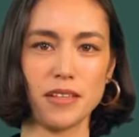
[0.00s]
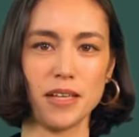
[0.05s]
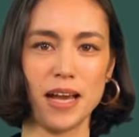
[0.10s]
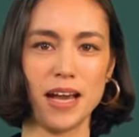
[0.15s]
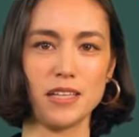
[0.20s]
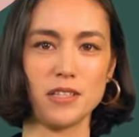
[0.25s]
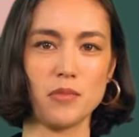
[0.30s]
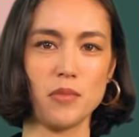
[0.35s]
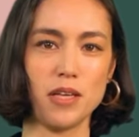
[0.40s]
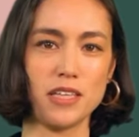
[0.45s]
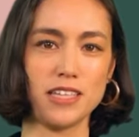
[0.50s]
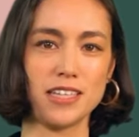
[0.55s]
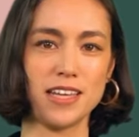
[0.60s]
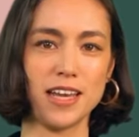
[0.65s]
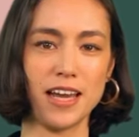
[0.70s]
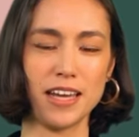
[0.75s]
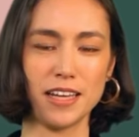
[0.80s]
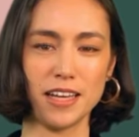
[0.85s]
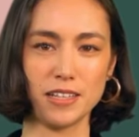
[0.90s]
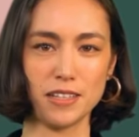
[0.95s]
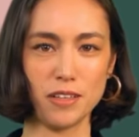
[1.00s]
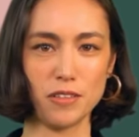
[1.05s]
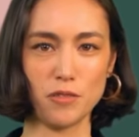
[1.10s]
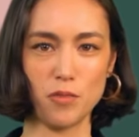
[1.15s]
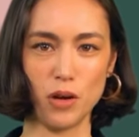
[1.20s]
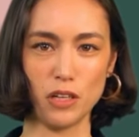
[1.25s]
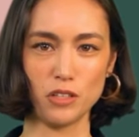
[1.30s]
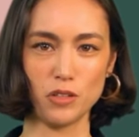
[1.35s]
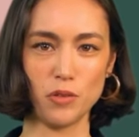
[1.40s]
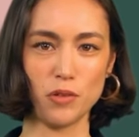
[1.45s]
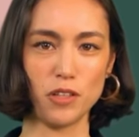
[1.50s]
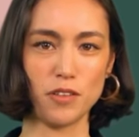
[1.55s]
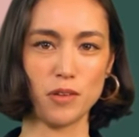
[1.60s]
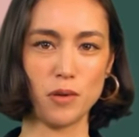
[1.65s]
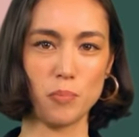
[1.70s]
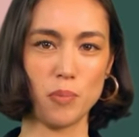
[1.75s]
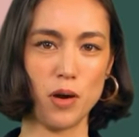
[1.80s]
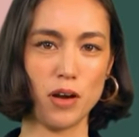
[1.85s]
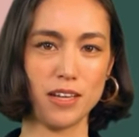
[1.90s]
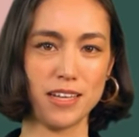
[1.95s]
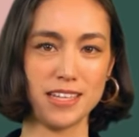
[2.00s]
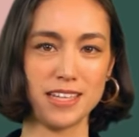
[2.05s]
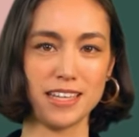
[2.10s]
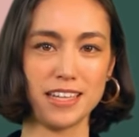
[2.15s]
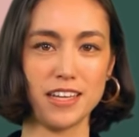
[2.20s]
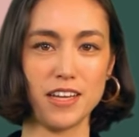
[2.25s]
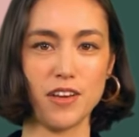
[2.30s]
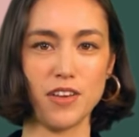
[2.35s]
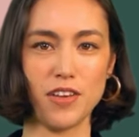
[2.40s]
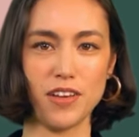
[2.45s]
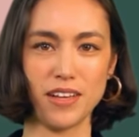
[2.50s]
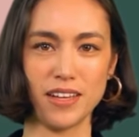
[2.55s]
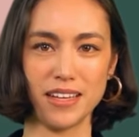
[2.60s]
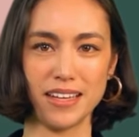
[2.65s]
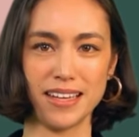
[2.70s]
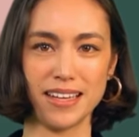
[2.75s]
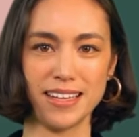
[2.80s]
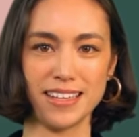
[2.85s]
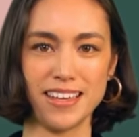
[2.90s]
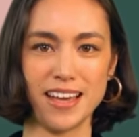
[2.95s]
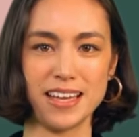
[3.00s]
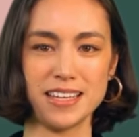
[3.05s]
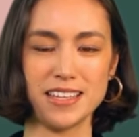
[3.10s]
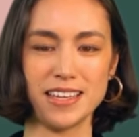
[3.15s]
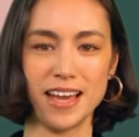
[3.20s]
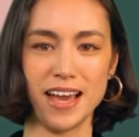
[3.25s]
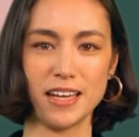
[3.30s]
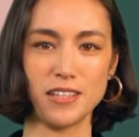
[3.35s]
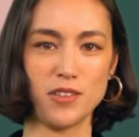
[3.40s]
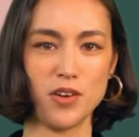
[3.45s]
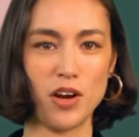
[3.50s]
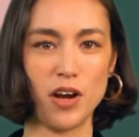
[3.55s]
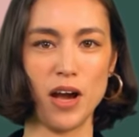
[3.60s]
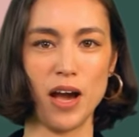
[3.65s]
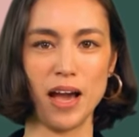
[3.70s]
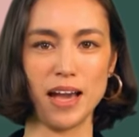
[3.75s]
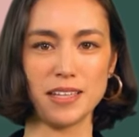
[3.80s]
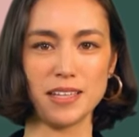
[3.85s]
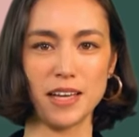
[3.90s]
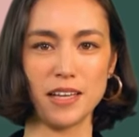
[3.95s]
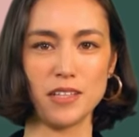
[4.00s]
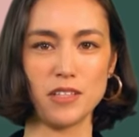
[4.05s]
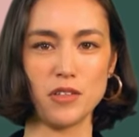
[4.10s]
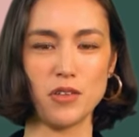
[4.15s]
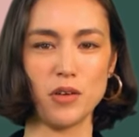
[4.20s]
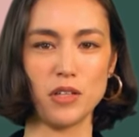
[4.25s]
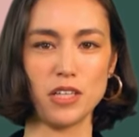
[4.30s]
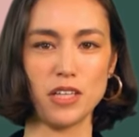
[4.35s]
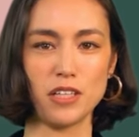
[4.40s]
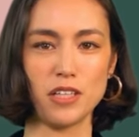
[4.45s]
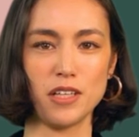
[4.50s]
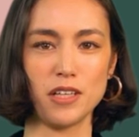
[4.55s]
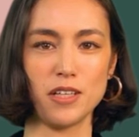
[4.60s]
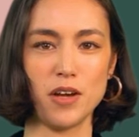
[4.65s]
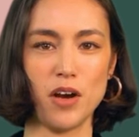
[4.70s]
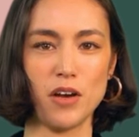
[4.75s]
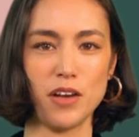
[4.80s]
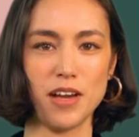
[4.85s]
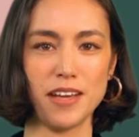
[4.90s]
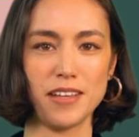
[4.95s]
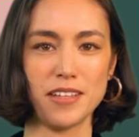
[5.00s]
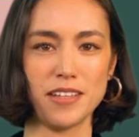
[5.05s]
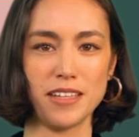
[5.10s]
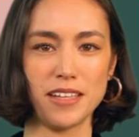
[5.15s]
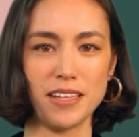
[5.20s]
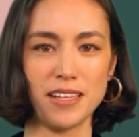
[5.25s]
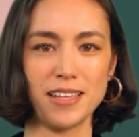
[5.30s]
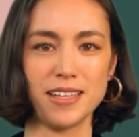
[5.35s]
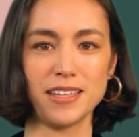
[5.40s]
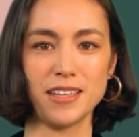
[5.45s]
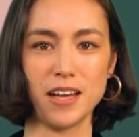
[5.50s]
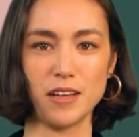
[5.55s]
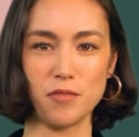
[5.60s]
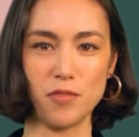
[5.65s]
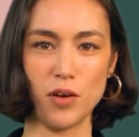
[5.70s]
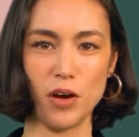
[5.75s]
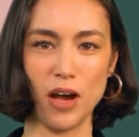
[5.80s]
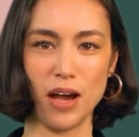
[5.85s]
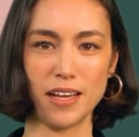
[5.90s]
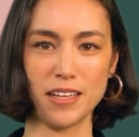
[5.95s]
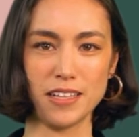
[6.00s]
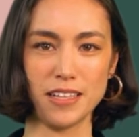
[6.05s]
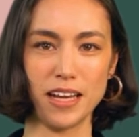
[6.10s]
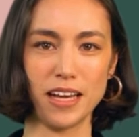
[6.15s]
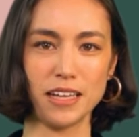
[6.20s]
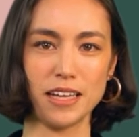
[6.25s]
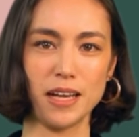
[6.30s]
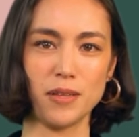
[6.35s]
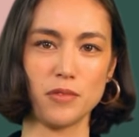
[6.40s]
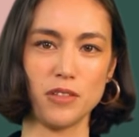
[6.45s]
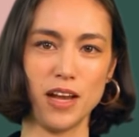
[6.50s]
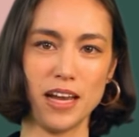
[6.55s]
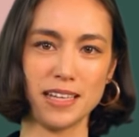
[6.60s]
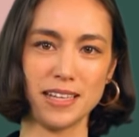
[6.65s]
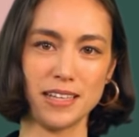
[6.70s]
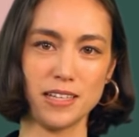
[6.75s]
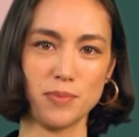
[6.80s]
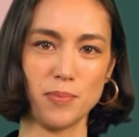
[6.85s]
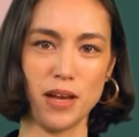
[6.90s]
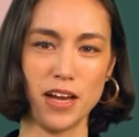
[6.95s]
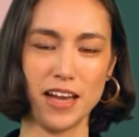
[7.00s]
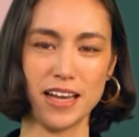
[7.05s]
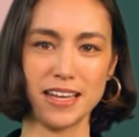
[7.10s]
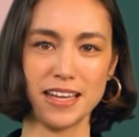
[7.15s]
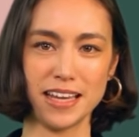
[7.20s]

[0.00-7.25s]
As we stand at the threshold of a promising year, let's cast our eyes on the strategic targets set for us and the objectives behind